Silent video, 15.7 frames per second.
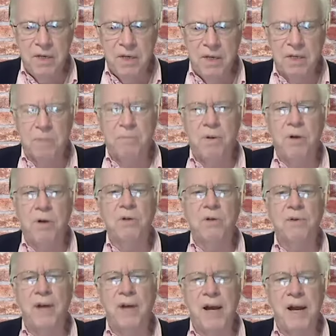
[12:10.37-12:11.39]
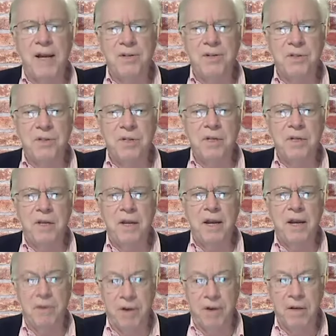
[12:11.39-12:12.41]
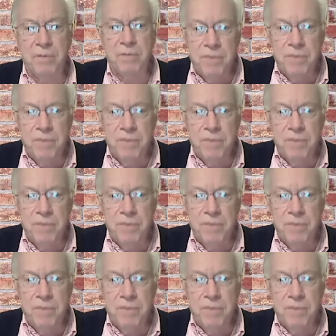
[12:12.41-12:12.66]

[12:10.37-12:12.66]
in a polarized era.